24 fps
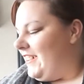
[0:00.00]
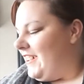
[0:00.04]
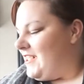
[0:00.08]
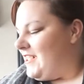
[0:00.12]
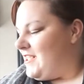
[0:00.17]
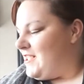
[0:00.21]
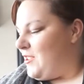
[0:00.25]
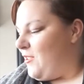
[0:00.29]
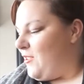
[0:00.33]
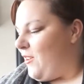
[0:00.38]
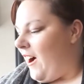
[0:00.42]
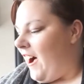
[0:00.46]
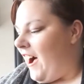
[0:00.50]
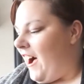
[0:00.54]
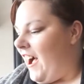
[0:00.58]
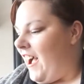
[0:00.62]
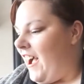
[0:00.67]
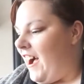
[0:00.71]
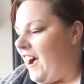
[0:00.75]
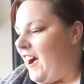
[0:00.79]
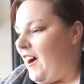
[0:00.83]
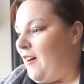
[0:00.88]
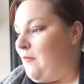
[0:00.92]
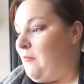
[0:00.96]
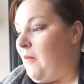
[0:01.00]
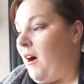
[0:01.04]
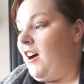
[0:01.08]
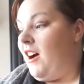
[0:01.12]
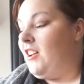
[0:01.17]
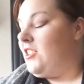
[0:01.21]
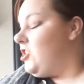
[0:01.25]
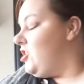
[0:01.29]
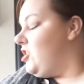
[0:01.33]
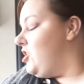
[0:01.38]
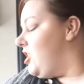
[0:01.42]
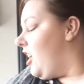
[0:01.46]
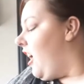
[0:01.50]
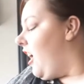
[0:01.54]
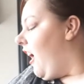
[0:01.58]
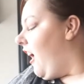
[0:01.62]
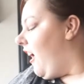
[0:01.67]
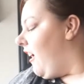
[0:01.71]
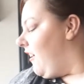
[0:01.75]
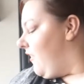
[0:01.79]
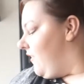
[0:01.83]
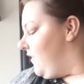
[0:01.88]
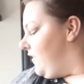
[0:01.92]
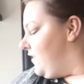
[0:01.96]
So I am
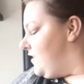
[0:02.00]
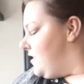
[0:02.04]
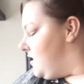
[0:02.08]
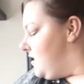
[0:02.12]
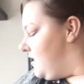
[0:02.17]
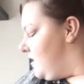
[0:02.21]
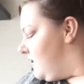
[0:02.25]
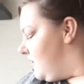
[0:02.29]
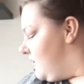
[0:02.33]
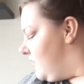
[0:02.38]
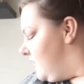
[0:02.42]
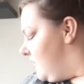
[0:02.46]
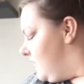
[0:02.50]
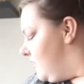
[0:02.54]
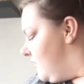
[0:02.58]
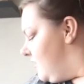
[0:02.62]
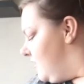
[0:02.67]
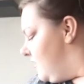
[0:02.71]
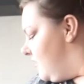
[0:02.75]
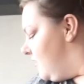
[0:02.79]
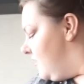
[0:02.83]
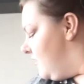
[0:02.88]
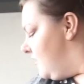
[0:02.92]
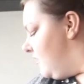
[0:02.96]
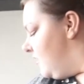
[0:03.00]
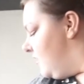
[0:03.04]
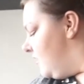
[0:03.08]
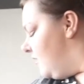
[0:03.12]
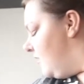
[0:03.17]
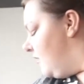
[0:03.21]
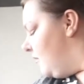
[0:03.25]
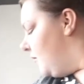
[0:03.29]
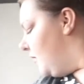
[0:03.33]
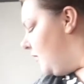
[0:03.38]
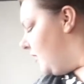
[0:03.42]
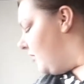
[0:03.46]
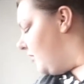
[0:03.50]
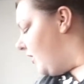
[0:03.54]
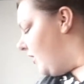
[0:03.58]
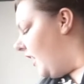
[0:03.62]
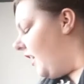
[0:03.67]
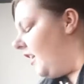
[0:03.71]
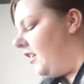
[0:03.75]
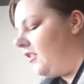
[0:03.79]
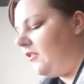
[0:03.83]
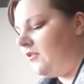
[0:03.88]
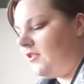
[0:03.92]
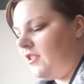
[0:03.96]
chuffed with
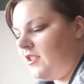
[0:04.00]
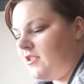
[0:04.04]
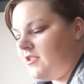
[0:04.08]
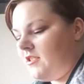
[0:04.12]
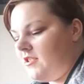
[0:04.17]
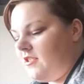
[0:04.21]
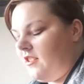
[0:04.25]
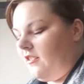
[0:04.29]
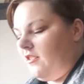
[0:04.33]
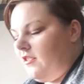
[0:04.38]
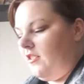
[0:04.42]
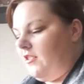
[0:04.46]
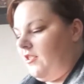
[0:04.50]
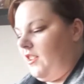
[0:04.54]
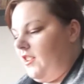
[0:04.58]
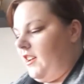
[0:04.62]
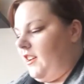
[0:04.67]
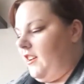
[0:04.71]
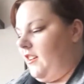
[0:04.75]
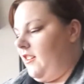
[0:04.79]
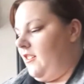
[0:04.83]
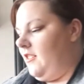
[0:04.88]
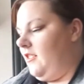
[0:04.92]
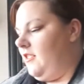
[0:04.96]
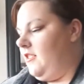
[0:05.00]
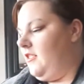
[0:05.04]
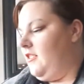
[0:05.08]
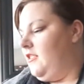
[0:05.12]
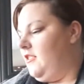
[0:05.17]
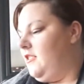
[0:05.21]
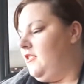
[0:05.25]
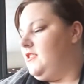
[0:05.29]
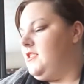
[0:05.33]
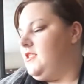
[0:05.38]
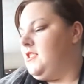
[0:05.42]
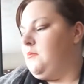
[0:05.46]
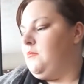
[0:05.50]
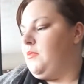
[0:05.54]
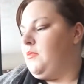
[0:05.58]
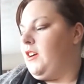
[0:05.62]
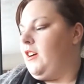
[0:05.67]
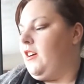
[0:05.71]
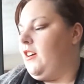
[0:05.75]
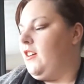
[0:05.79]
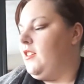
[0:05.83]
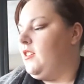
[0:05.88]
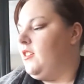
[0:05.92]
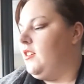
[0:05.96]
that. There's another thing I didn't
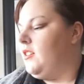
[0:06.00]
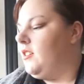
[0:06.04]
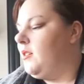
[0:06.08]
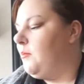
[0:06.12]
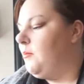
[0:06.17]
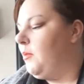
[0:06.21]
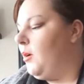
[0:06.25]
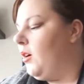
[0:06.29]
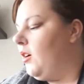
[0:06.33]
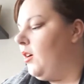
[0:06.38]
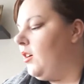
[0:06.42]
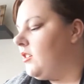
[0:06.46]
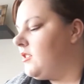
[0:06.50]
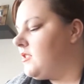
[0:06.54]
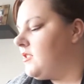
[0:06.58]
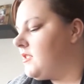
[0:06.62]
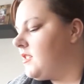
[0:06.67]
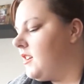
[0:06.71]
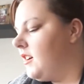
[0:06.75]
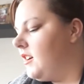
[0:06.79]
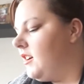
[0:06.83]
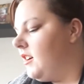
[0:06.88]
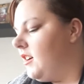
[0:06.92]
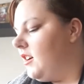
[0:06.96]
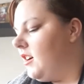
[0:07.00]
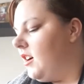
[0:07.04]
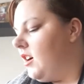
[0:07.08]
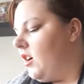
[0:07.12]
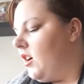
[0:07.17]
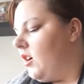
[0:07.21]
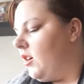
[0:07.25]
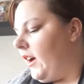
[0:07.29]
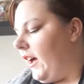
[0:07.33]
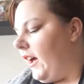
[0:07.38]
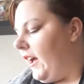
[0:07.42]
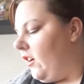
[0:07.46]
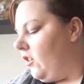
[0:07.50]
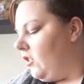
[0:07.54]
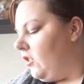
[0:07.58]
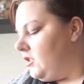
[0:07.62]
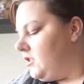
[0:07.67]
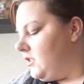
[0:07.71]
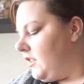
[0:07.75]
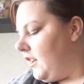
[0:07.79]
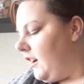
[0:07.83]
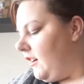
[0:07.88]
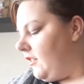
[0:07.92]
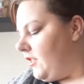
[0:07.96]
bring out of the box. Okay,
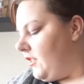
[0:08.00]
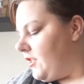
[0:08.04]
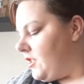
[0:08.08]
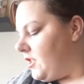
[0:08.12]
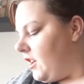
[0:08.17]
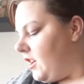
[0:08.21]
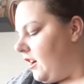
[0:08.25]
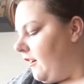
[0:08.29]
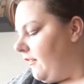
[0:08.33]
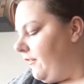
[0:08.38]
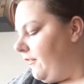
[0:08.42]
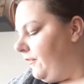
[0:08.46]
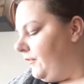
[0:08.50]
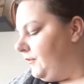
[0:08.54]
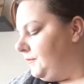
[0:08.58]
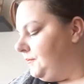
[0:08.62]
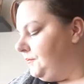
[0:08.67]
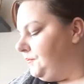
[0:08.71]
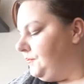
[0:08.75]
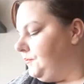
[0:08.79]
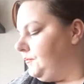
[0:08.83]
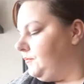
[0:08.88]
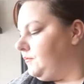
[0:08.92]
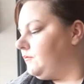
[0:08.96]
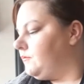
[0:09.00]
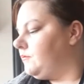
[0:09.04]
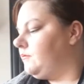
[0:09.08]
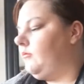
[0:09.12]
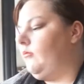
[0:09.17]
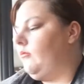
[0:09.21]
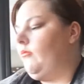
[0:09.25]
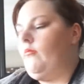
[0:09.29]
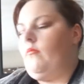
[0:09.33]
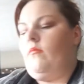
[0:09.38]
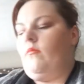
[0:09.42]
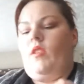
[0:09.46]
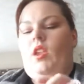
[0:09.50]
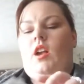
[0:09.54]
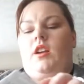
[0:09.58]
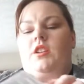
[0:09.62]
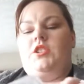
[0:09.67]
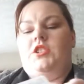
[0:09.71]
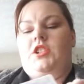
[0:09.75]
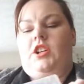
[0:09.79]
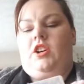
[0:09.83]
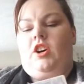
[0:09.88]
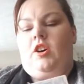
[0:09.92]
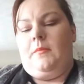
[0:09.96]
on to the other stuff.
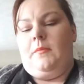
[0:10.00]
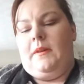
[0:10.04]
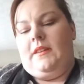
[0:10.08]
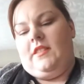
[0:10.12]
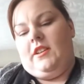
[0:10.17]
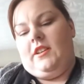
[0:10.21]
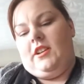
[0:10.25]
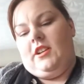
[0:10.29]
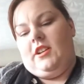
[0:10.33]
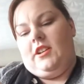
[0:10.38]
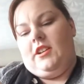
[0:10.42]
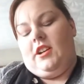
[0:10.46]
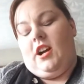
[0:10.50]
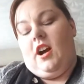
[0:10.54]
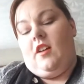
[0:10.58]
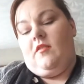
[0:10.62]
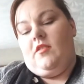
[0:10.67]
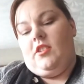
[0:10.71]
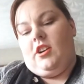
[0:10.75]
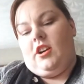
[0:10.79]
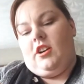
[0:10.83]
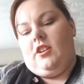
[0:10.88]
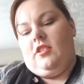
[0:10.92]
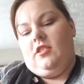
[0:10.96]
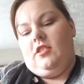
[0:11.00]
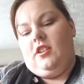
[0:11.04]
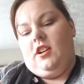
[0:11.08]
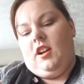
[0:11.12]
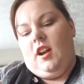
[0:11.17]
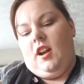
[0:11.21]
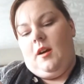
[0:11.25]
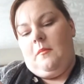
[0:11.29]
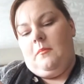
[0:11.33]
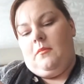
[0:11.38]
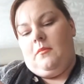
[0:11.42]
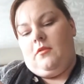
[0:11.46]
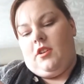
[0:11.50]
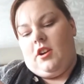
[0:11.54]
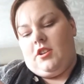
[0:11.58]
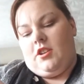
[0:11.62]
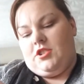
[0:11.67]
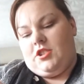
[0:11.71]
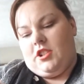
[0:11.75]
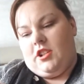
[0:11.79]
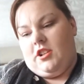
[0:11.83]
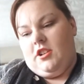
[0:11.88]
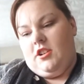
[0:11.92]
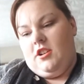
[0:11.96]
She got me the CoverGirl Clump
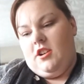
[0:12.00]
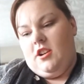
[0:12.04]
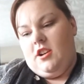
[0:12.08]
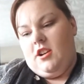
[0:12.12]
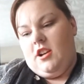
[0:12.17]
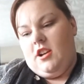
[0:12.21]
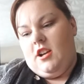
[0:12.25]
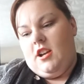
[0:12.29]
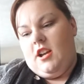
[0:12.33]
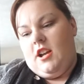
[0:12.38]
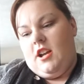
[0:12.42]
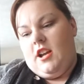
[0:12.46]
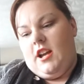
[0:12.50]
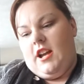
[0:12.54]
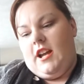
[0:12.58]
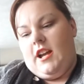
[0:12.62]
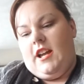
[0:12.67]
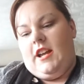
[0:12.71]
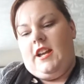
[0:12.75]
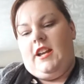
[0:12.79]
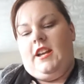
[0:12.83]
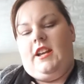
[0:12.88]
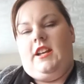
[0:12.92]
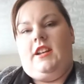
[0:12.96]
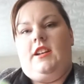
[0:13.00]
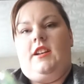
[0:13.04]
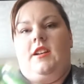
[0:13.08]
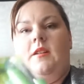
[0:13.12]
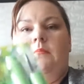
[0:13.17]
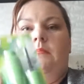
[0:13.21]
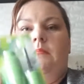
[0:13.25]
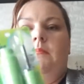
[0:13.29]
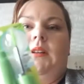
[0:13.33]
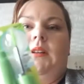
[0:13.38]
Crusher in